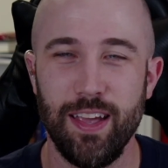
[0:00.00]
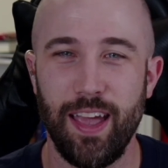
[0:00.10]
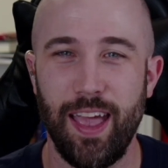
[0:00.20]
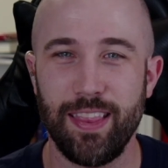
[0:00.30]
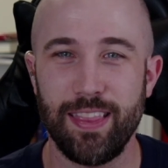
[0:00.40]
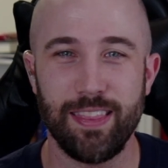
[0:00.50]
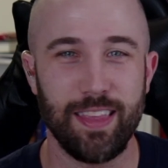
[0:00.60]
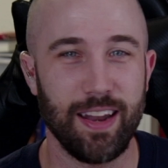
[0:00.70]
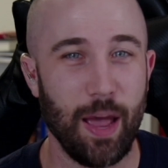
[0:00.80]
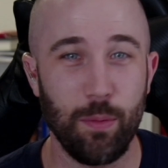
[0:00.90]
and
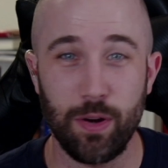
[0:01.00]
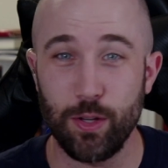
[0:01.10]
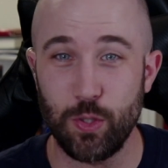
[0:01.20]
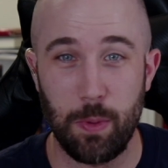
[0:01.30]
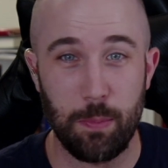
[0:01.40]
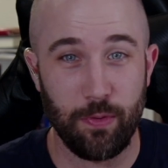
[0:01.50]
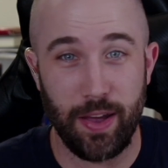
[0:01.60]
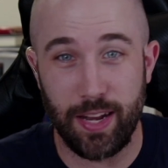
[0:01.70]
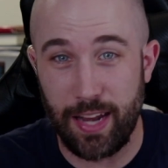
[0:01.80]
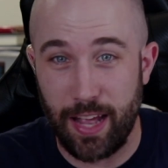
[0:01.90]
that I would also be
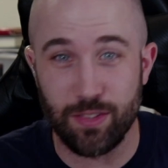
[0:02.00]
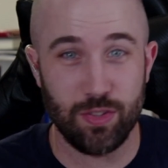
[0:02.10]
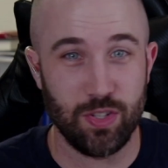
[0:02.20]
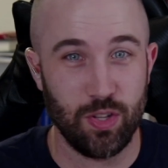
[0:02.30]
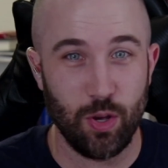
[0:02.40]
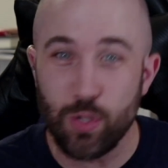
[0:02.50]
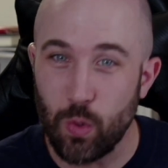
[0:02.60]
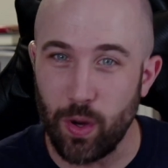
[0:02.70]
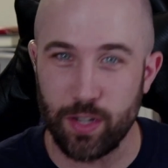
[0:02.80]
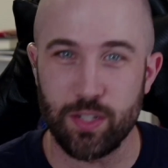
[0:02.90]
providing answers to those
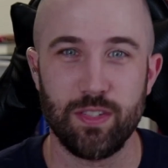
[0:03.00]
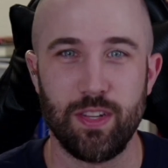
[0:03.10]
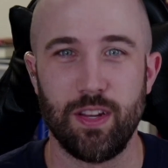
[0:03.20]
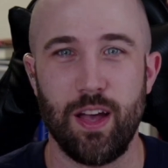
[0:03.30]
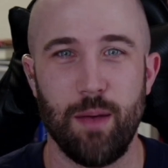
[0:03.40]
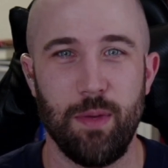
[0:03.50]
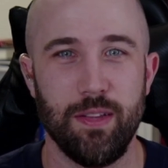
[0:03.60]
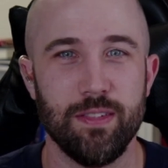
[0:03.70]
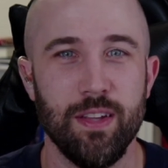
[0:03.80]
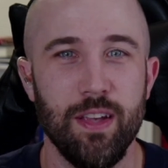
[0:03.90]
questions and
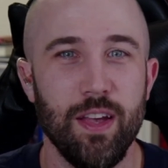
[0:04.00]
comments.